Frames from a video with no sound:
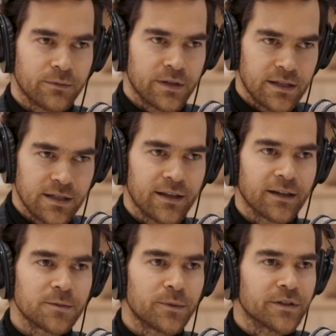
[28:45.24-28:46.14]
We need
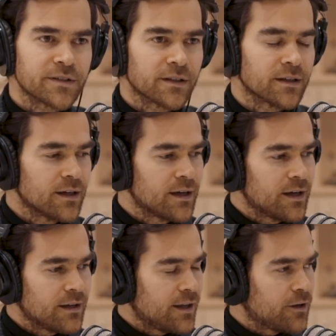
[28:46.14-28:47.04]
experts.
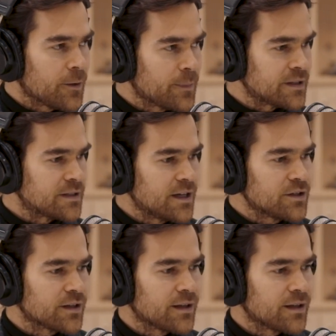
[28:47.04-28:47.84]
Take compensation